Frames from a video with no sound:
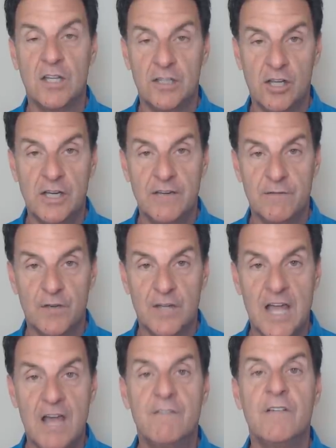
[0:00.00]
and looking for
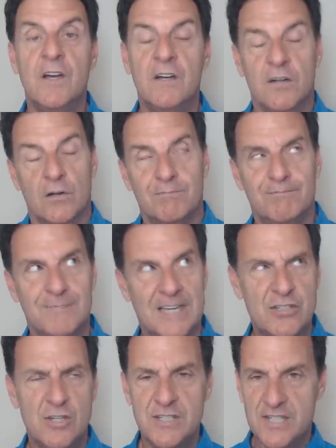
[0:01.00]
love, or I
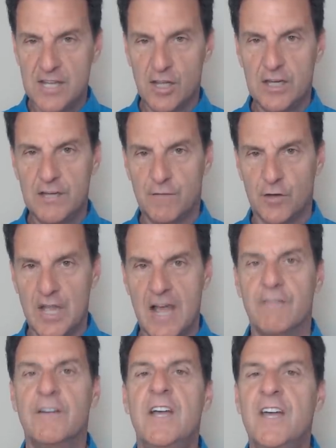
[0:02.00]
shouldn't say looking for
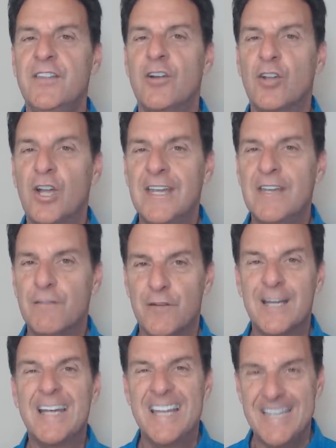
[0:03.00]
love, they're looking
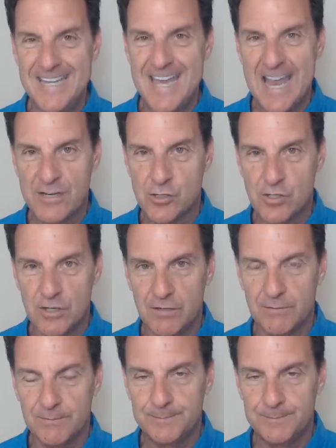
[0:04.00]
for connection.